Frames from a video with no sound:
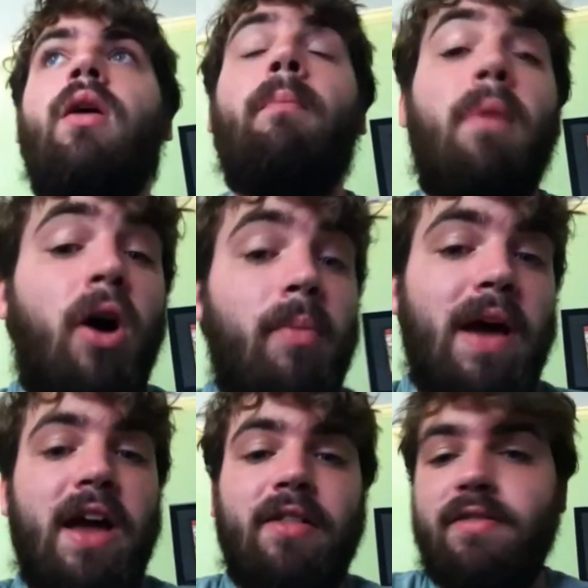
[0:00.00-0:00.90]

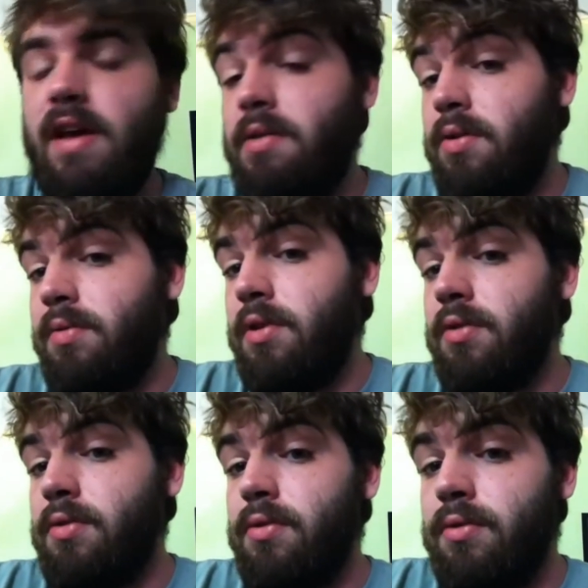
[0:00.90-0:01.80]
barmaids, how you
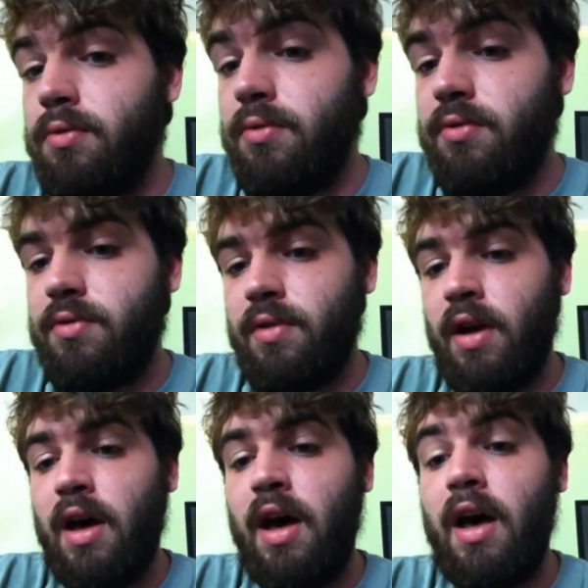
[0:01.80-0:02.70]
use
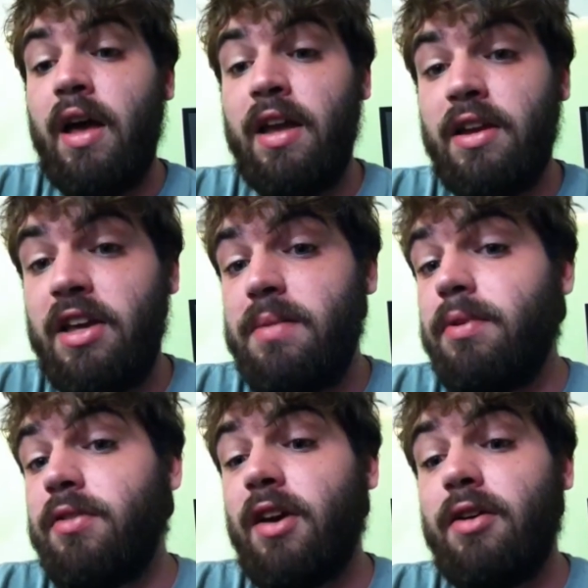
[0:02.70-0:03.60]

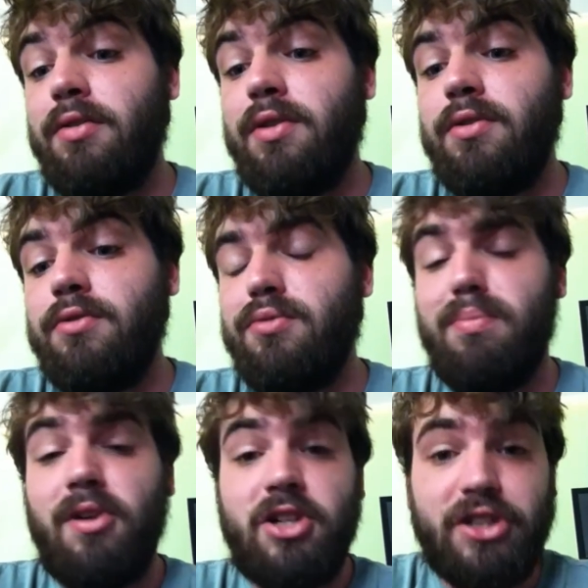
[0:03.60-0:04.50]
innkeepers, how you use
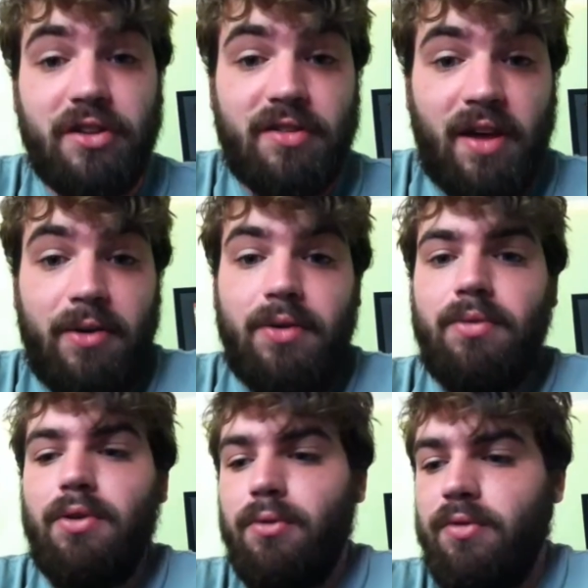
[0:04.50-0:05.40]
merchants, how you
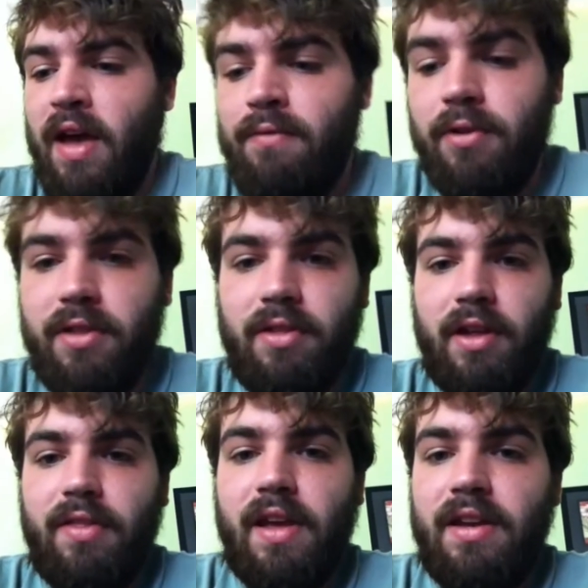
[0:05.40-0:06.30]
use
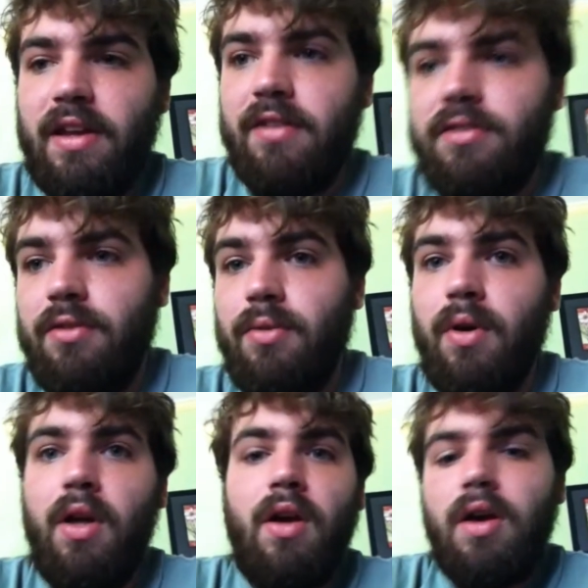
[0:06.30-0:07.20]
everything. They need to
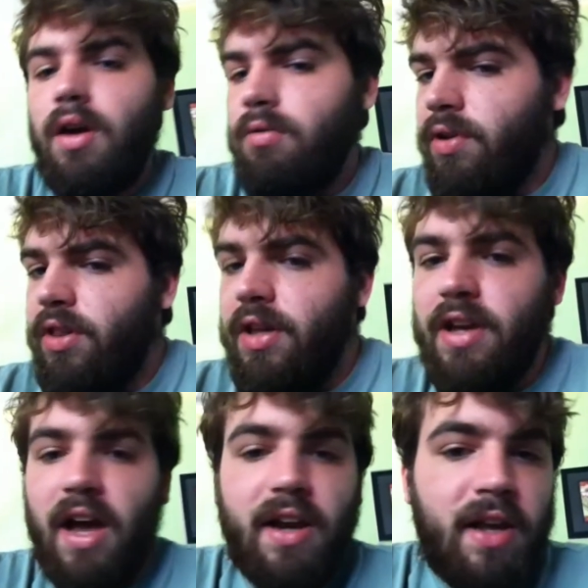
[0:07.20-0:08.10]
really
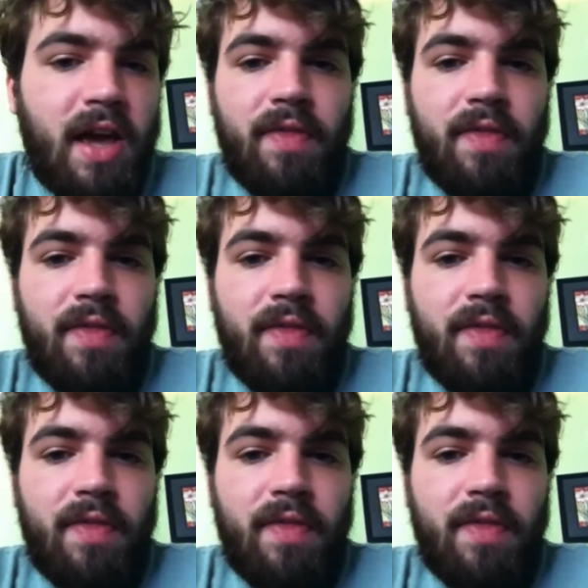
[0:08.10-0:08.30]
kind of